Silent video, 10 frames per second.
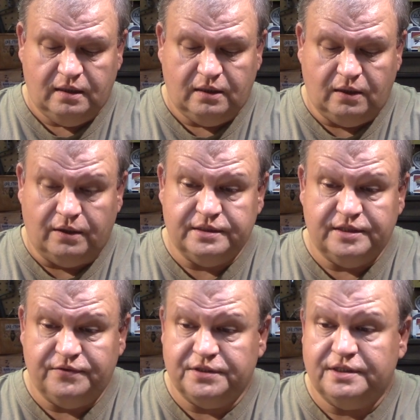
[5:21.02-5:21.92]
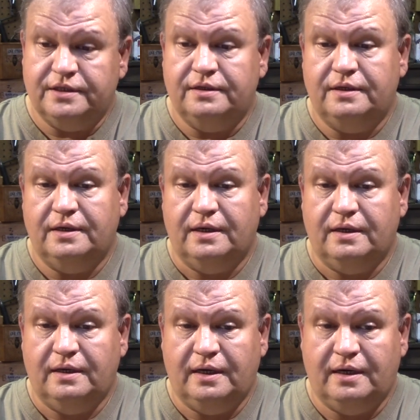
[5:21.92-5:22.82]
Lars Everson,
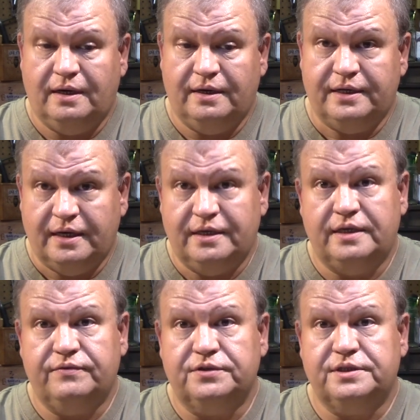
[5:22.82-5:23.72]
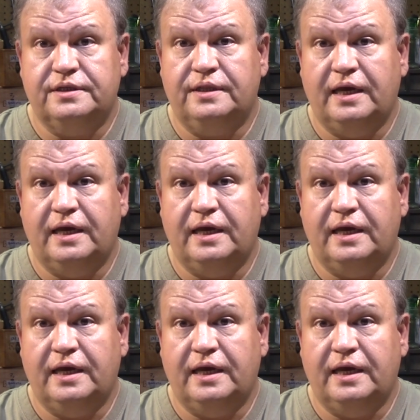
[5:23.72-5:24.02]
Nanna Everson.